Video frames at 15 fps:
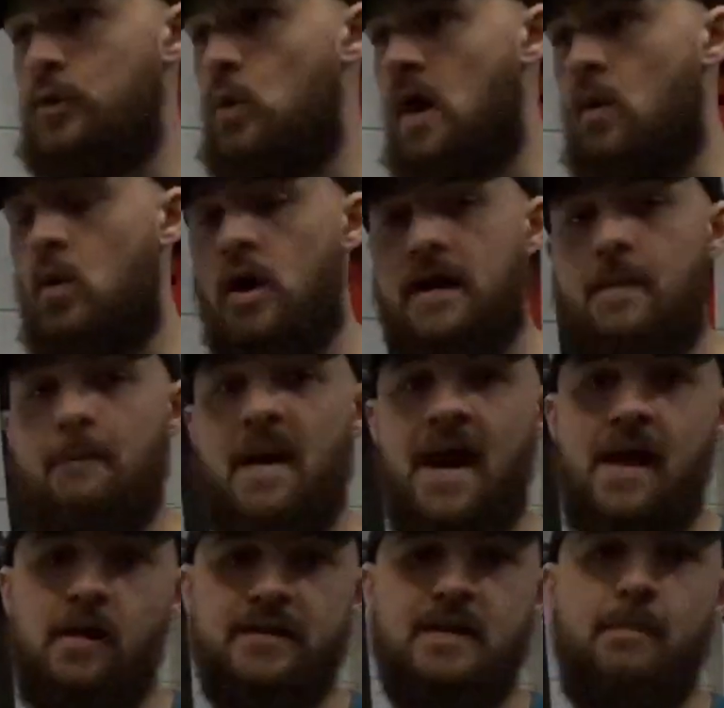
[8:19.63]
you are walking
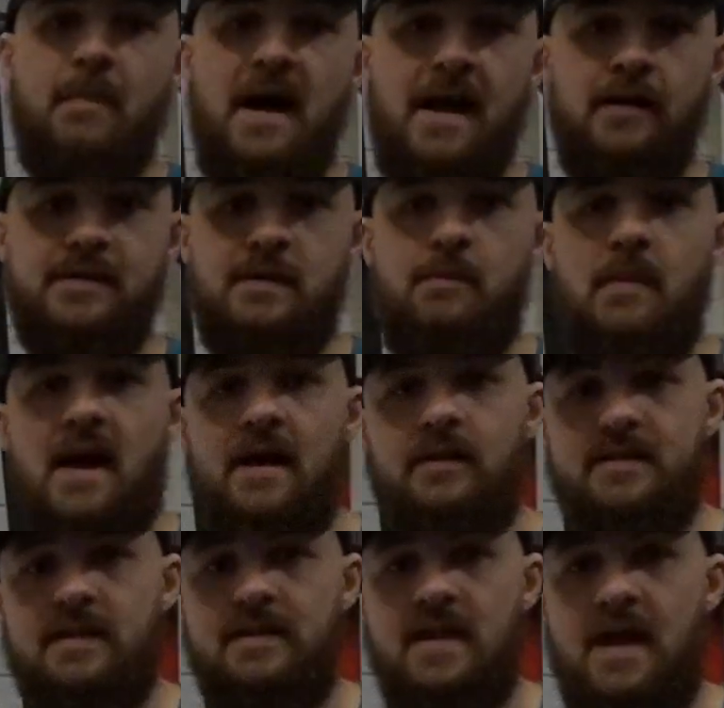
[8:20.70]
miles and miles and
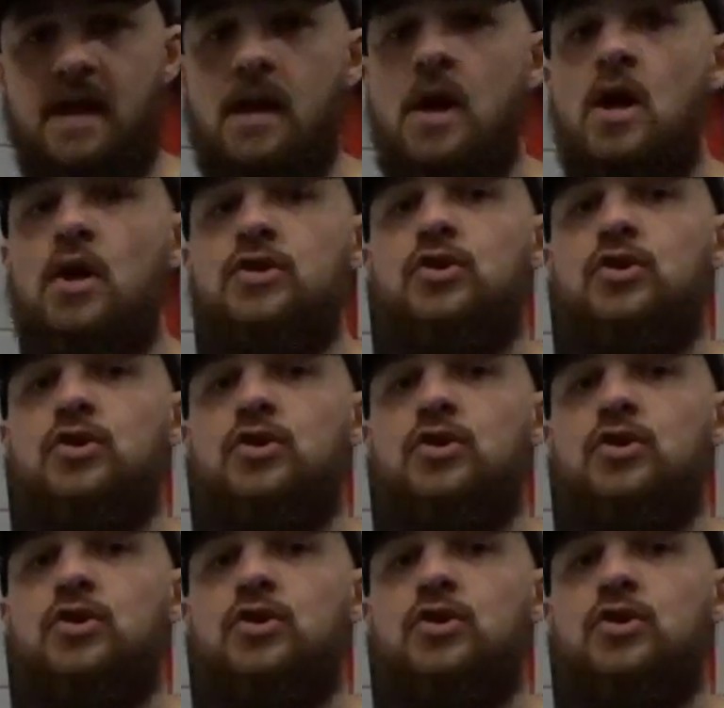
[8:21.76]
miles a day.